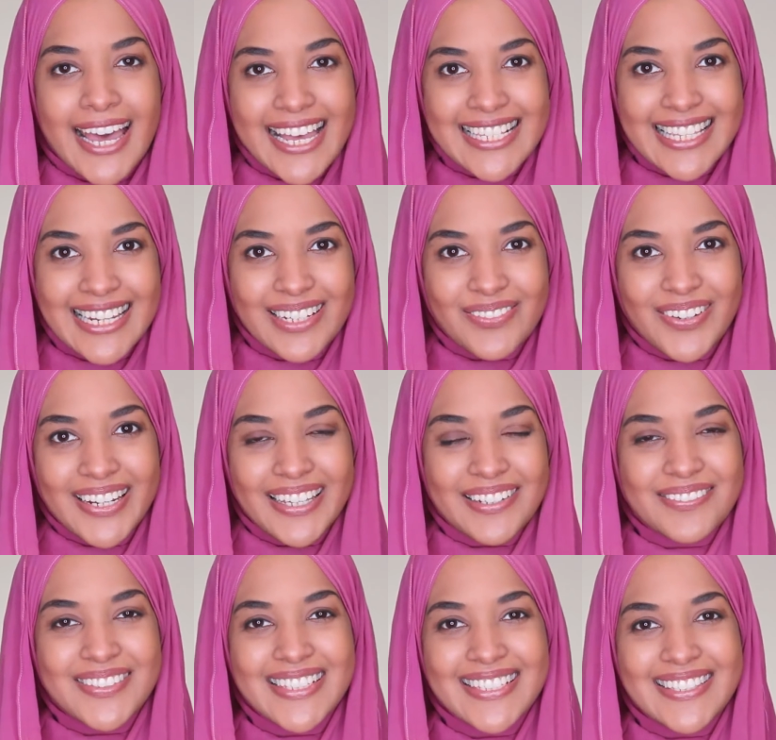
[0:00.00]
Assalamu
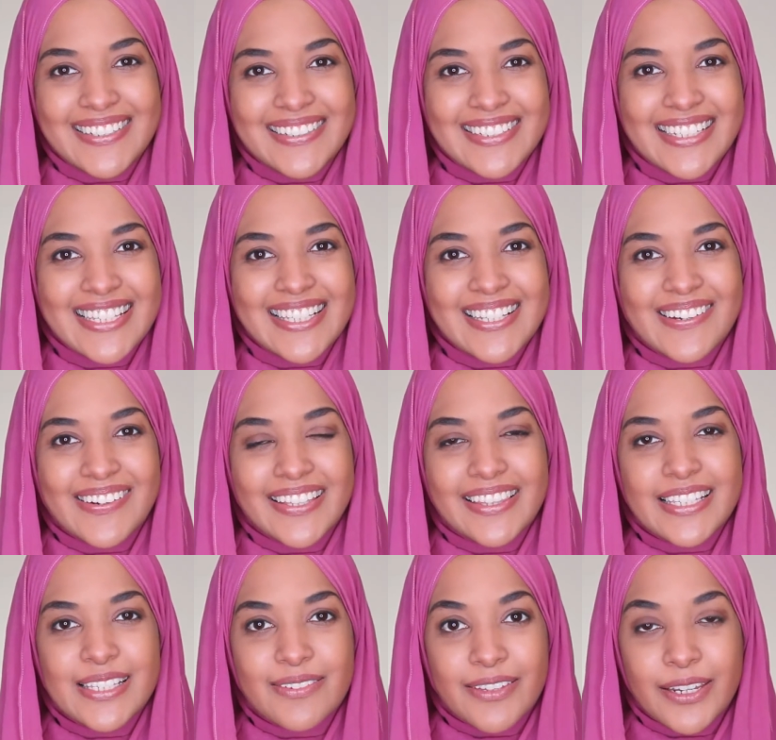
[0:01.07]
alaikum sisters. So in
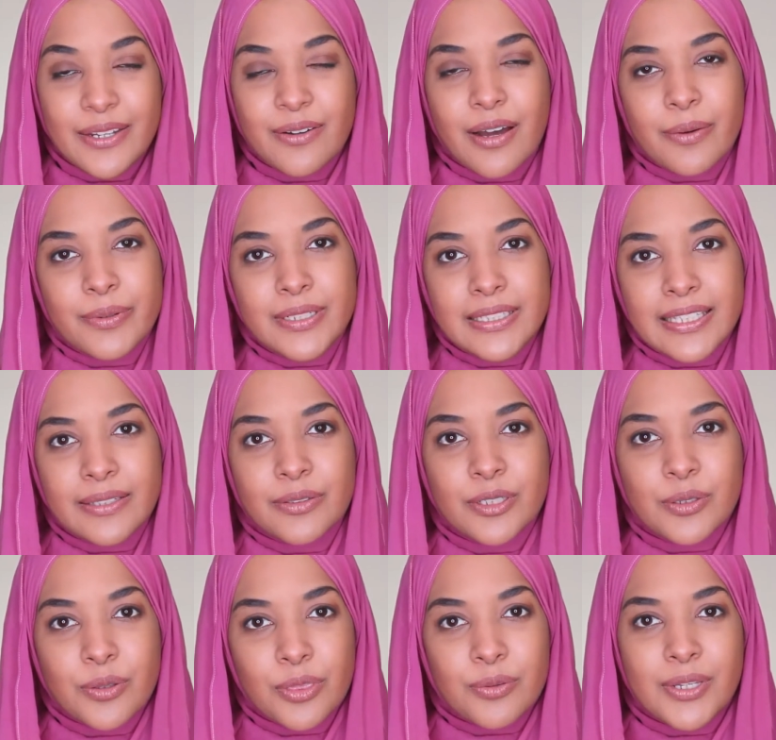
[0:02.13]
this video I'm going to tell you
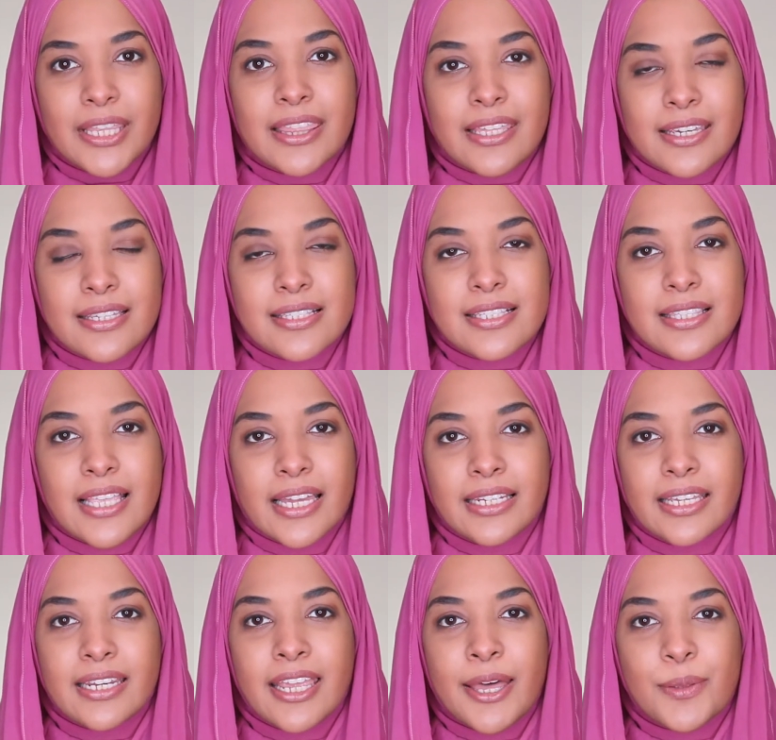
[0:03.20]
3 things that
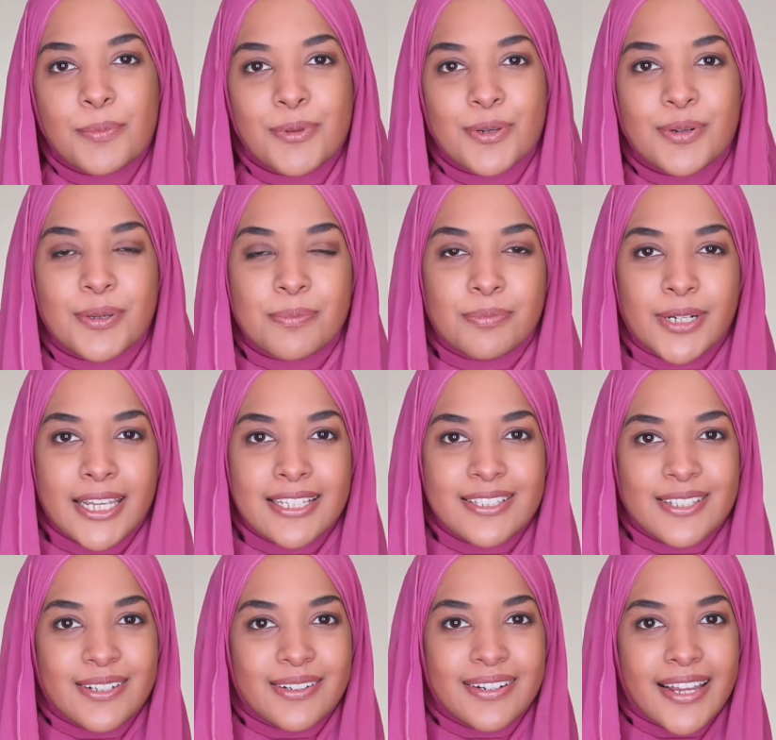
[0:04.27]
can help you
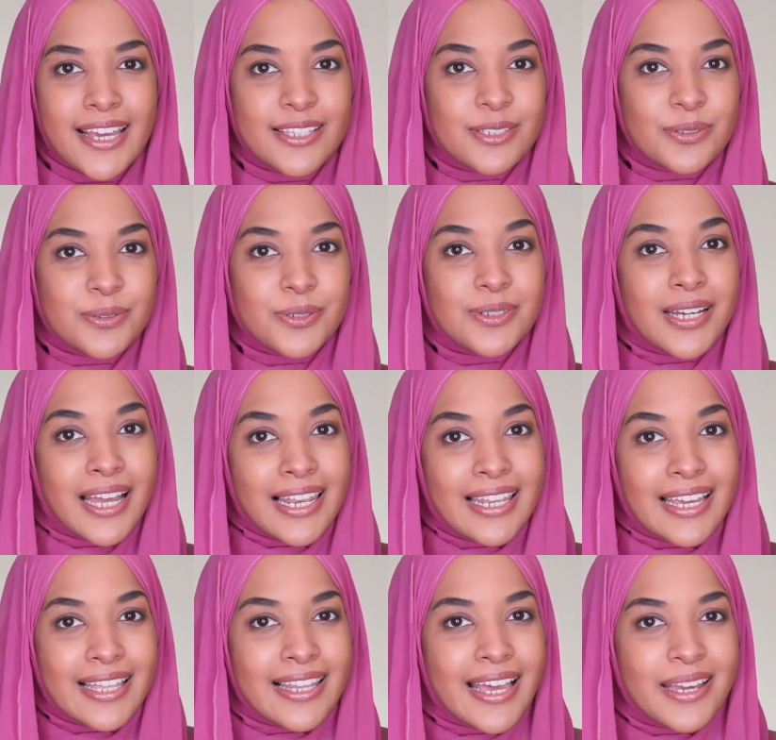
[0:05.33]
embrace your natural
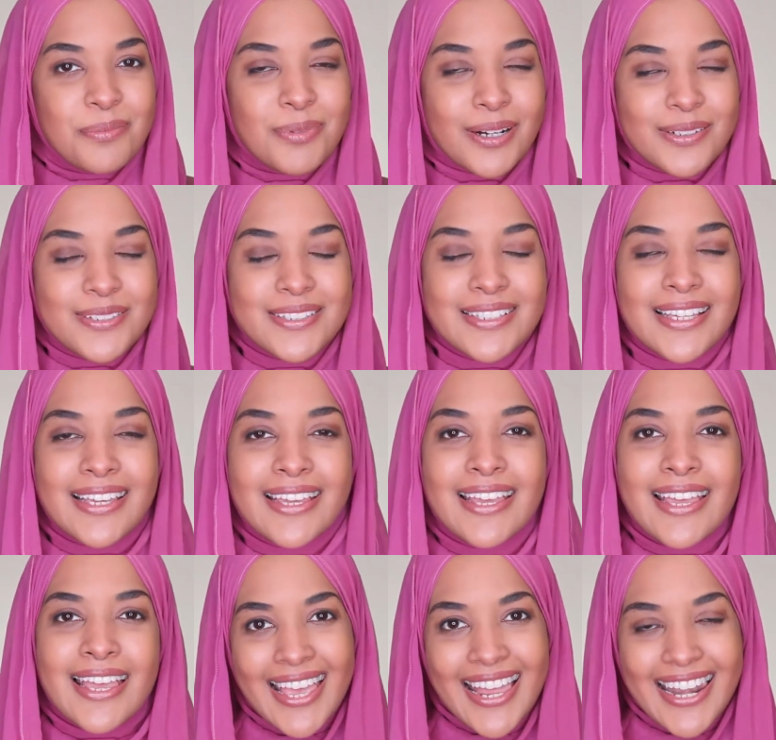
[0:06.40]
halal eyebrows.
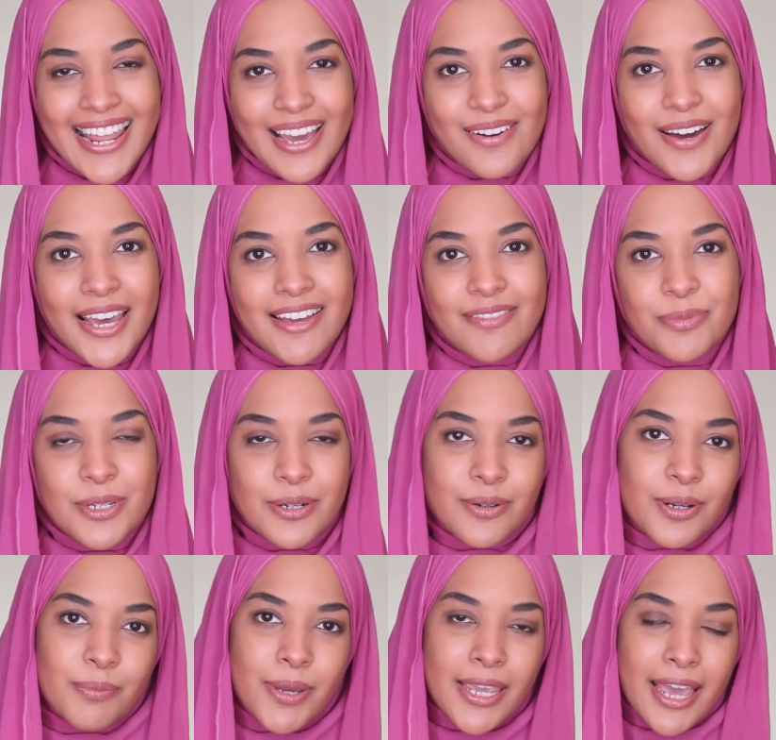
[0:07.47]
Now I have been
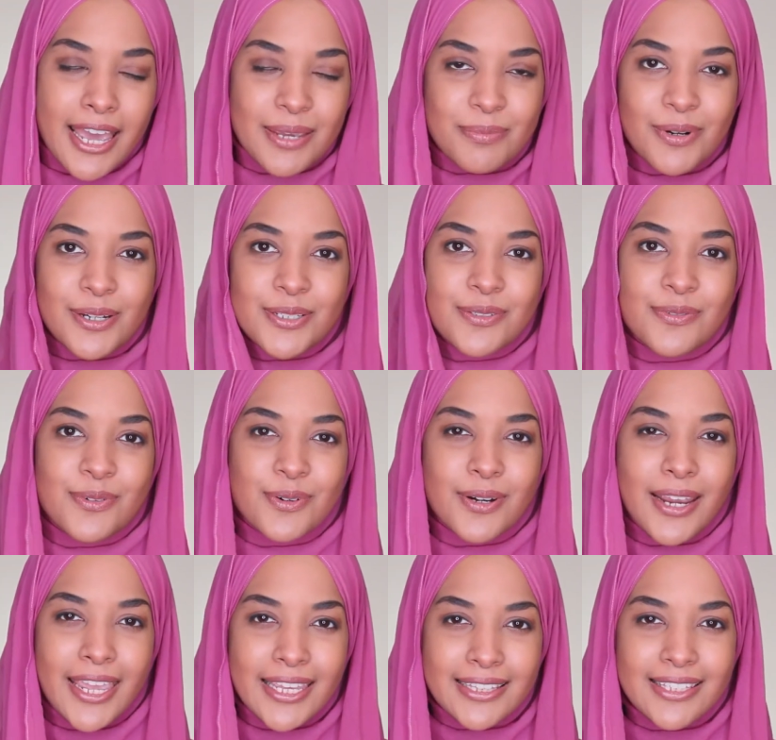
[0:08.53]
growing my eyebrows for
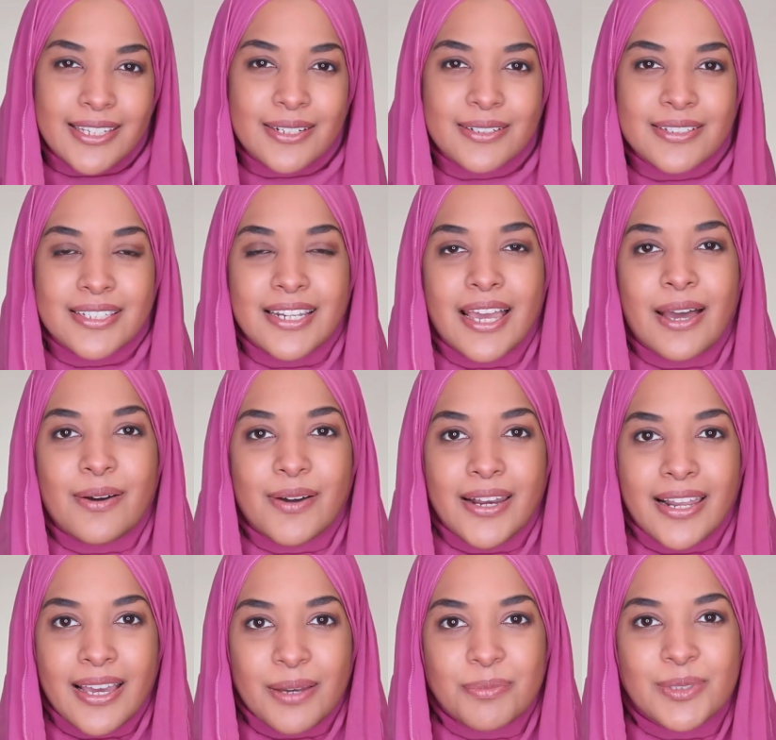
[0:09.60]
8 years now,
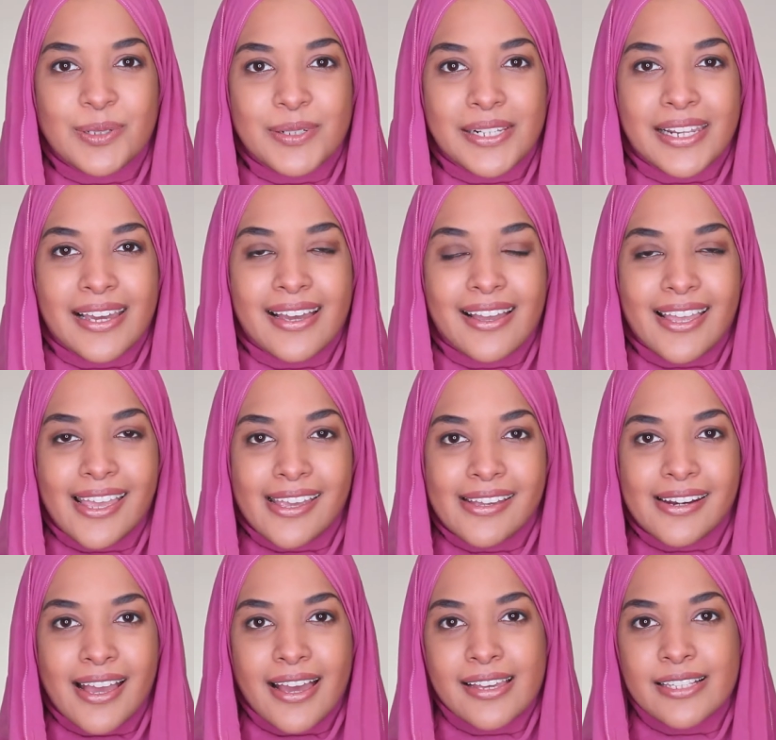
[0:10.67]
alhamdulillah,
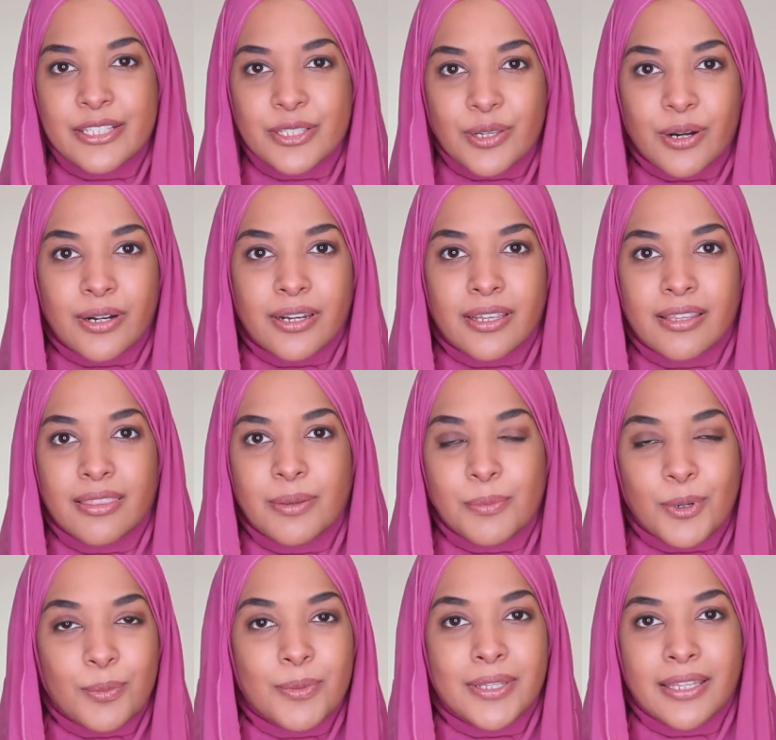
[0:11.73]
and I started the
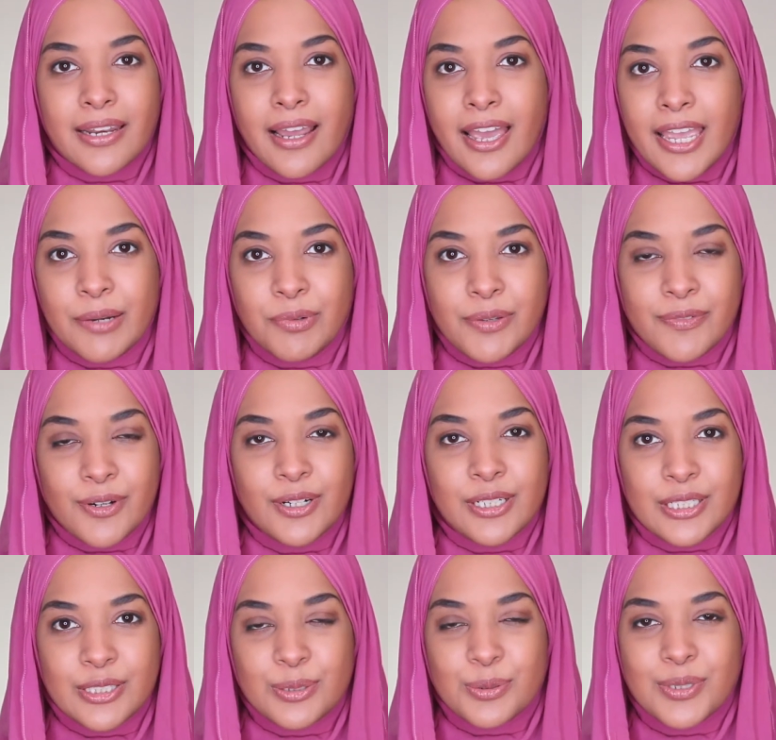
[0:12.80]
moment that I
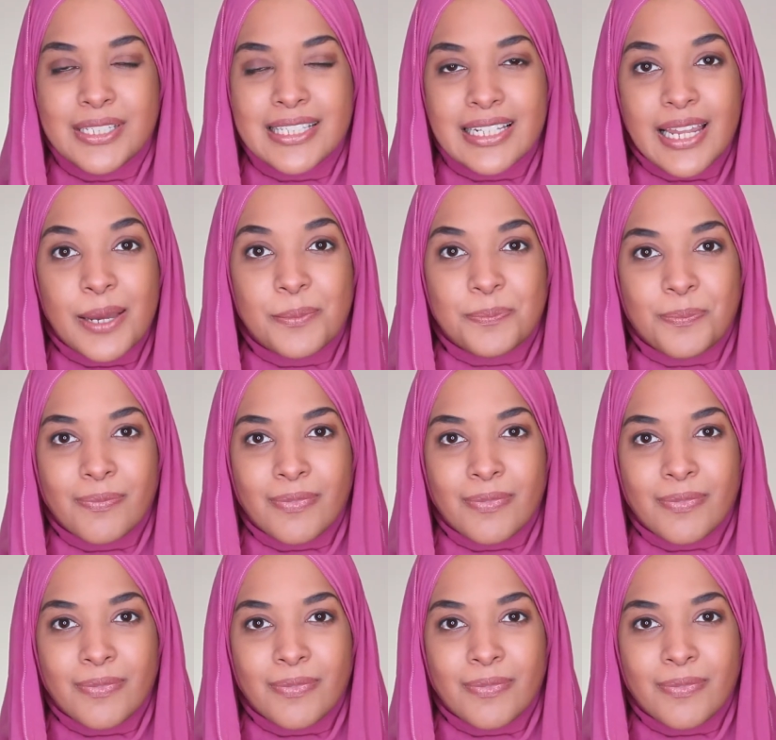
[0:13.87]
reverted to Islam.